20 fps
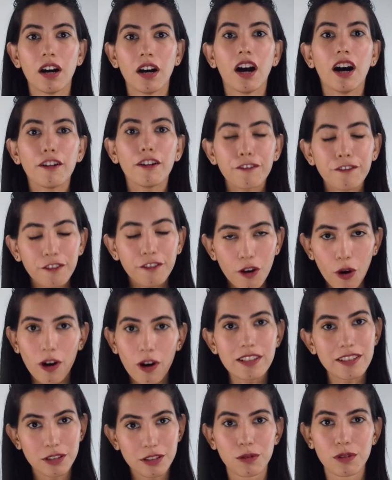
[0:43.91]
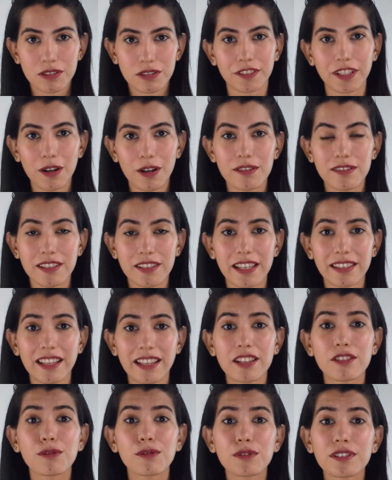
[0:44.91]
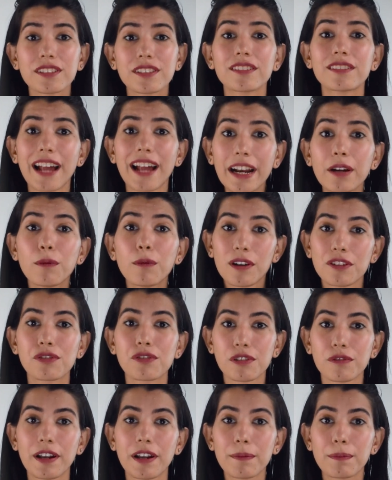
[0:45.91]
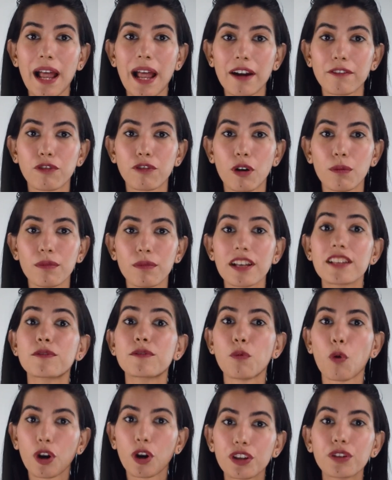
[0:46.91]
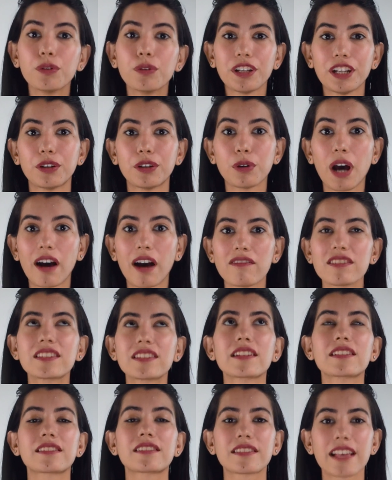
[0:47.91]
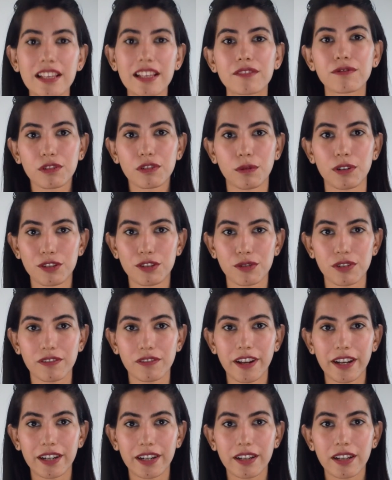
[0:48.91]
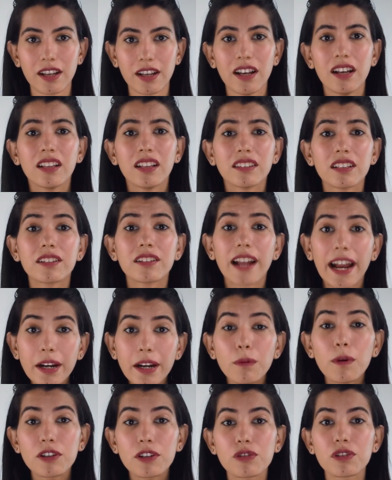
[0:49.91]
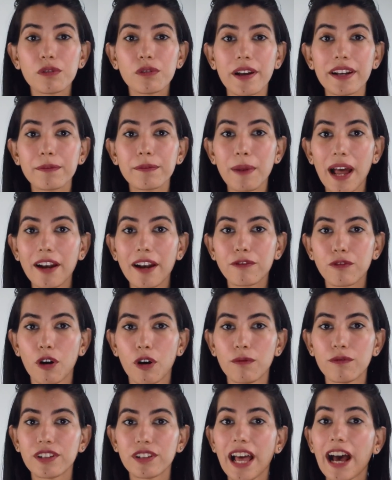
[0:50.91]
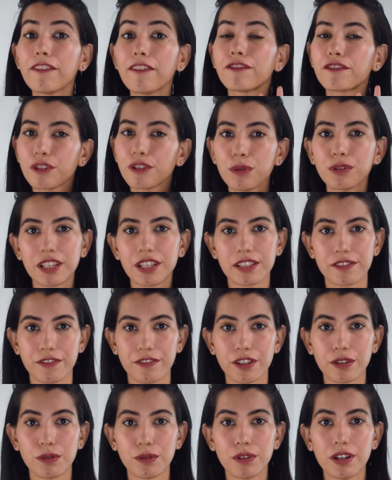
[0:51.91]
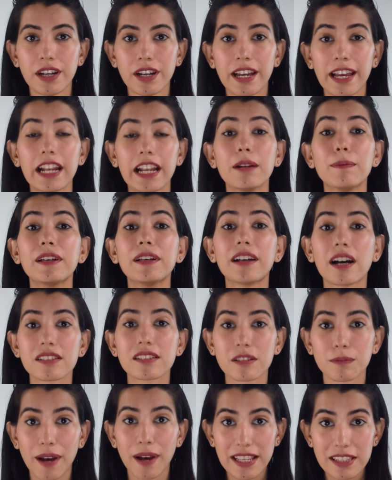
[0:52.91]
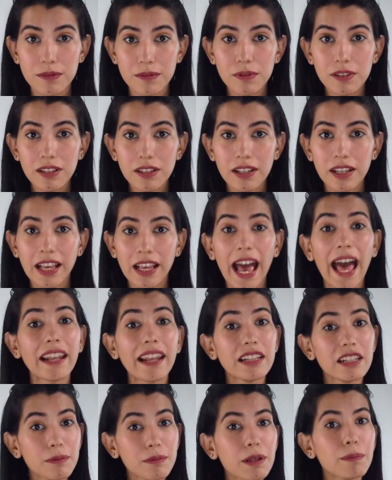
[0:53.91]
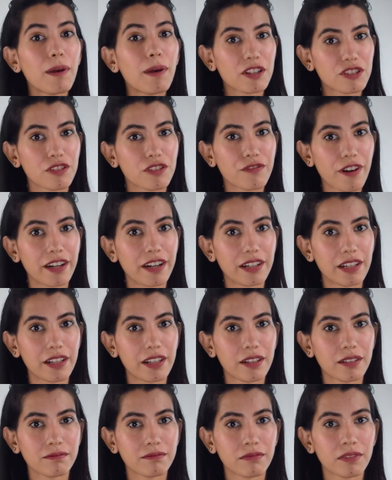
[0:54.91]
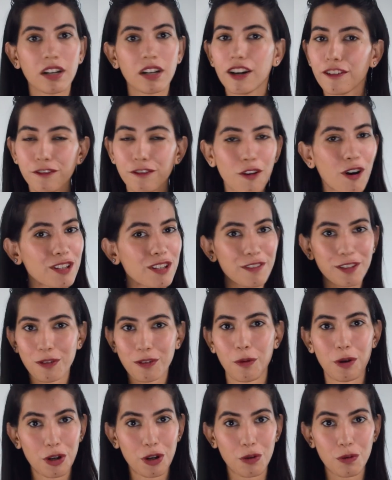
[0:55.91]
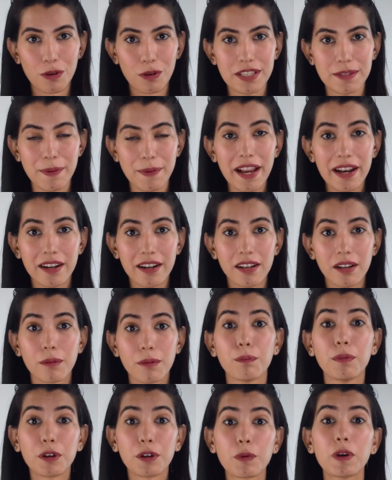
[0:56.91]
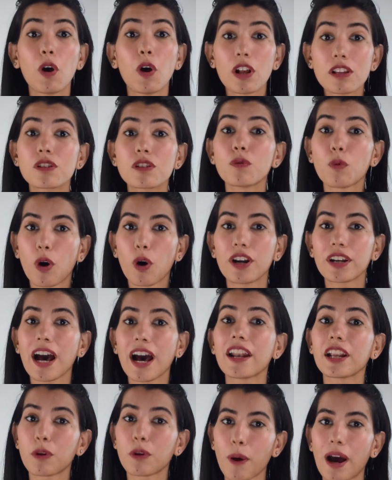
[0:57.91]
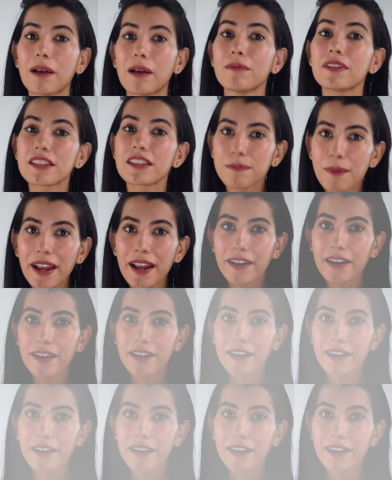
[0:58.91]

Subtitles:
Of course, it goes without saying that choosing the right virtual event platform is what you need to have a successful virtual event. The right virtual event platform will have 2 things for you. It'll be customizable and it'll be budget friendly. Of course, we don't want to overspend, but we also want our requirements met.